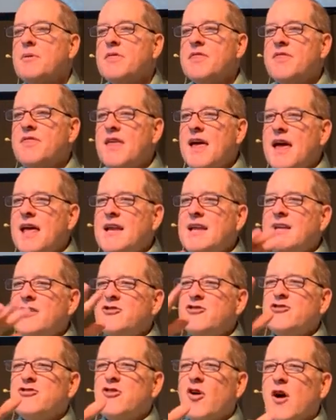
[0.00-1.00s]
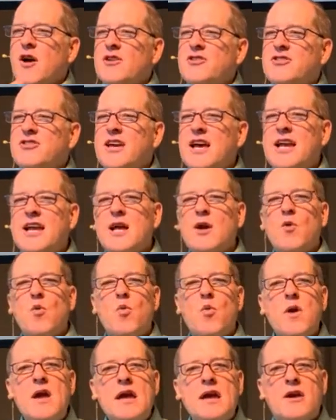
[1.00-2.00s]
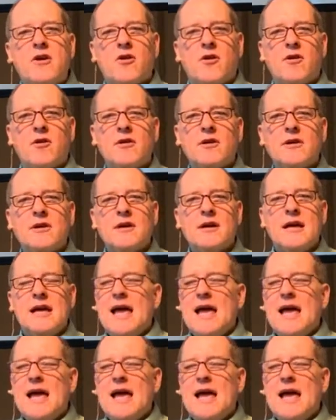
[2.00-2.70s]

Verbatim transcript: But then it starts getting weaker.